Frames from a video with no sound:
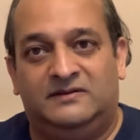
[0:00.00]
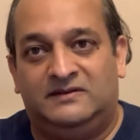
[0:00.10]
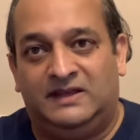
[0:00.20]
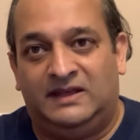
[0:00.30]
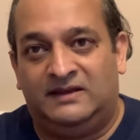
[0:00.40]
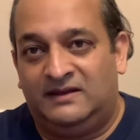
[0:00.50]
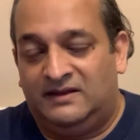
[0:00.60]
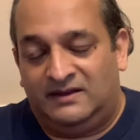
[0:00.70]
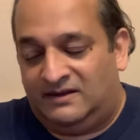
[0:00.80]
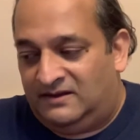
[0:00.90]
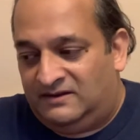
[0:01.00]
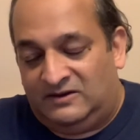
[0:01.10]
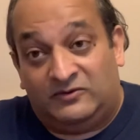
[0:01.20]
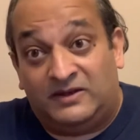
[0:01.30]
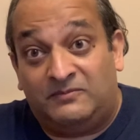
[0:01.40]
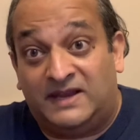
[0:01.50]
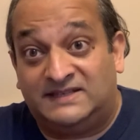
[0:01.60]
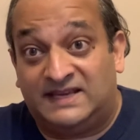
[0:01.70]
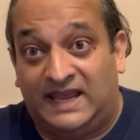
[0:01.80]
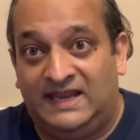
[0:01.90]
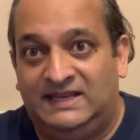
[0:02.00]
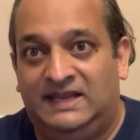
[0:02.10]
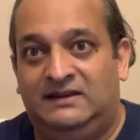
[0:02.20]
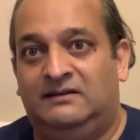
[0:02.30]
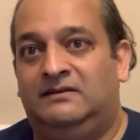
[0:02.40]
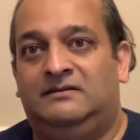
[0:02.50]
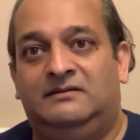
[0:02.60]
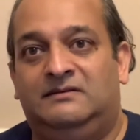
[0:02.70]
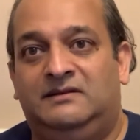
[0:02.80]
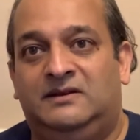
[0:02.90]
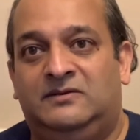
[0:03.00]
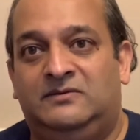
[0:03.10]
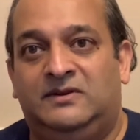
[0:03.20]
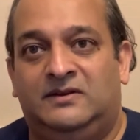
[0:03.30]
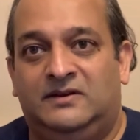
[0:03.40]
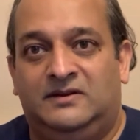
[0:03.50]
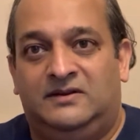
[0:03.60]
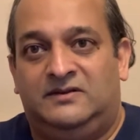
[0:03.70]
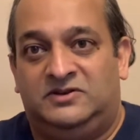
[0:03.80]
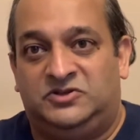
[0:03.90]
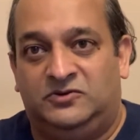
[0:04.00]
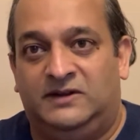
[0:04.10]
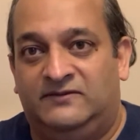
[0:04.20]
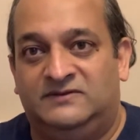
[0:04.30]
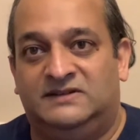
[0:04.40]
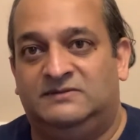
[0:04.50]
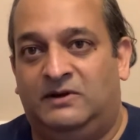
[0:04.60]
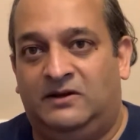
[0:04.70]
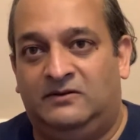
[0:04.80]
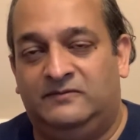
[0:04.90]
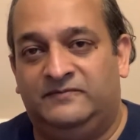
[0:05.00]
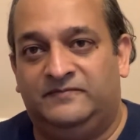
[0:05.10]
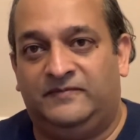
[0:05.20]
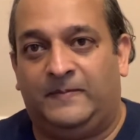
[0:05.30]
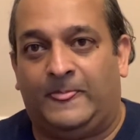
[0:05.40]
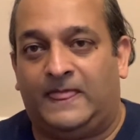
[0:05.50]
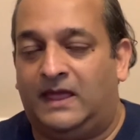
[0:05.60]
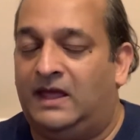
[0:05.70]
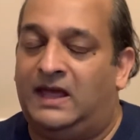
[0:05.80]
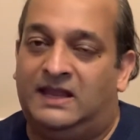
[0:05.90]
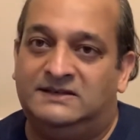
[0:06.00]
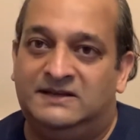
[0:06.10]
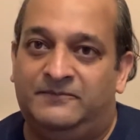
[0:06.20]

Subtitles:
they're maintaining, the sugar levels as well. And